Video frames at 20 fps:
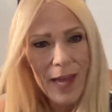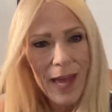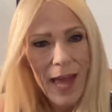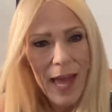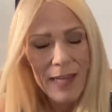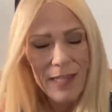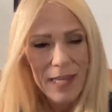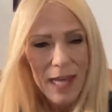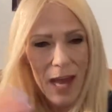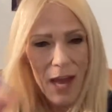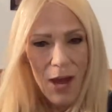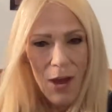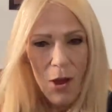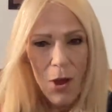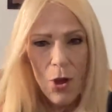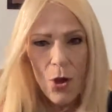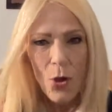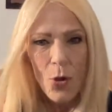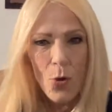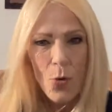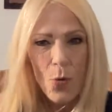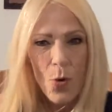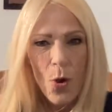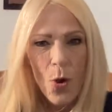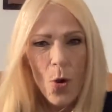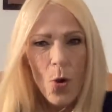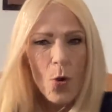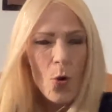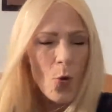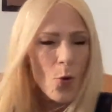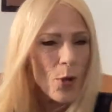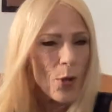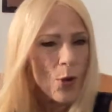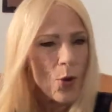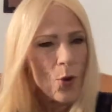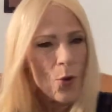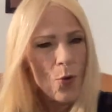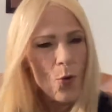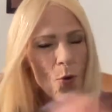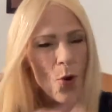And
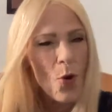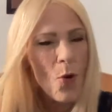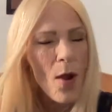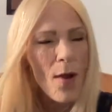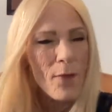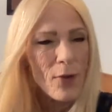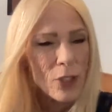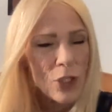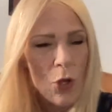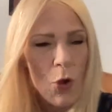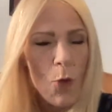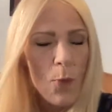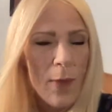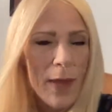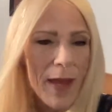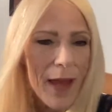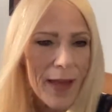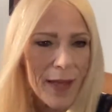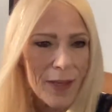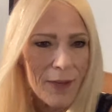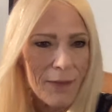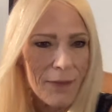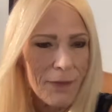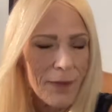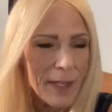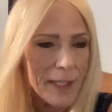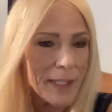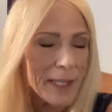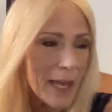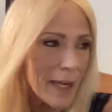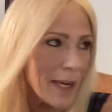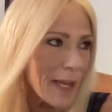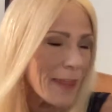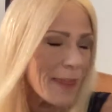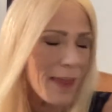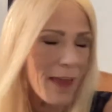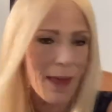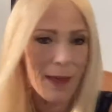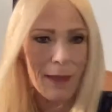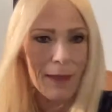whoever told me I could fix
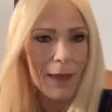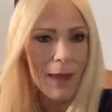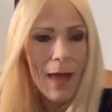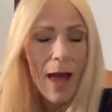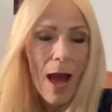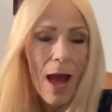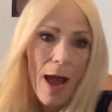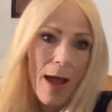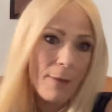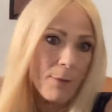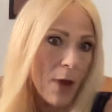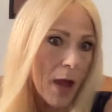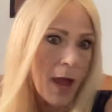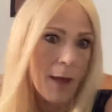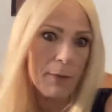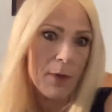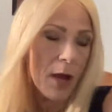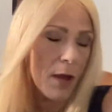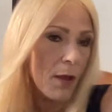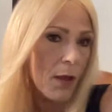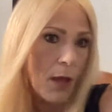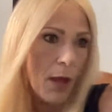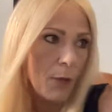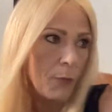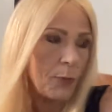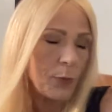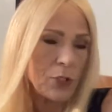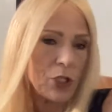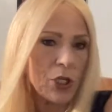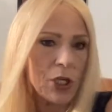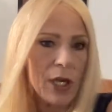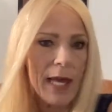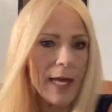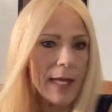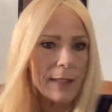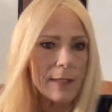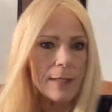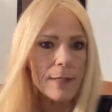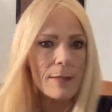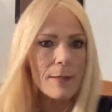anything? I'm not
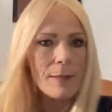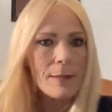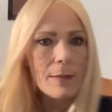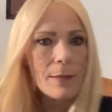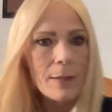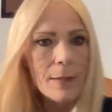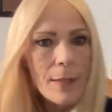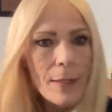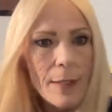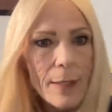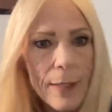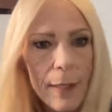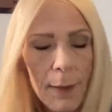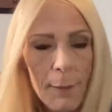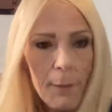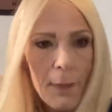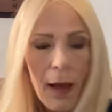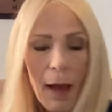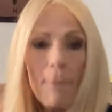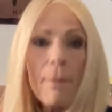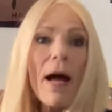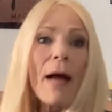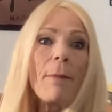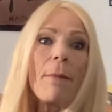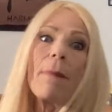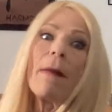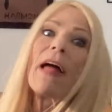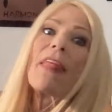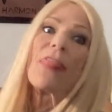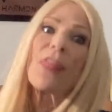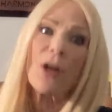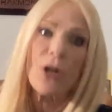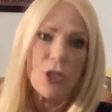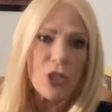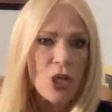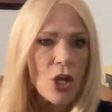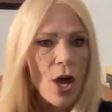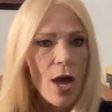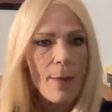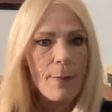shit. My mother
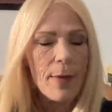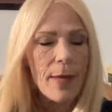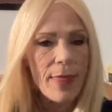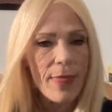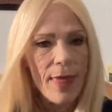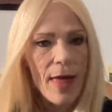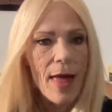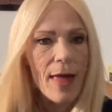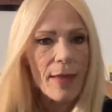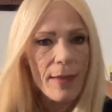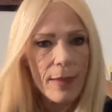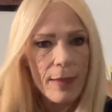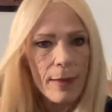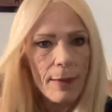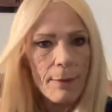taught me that.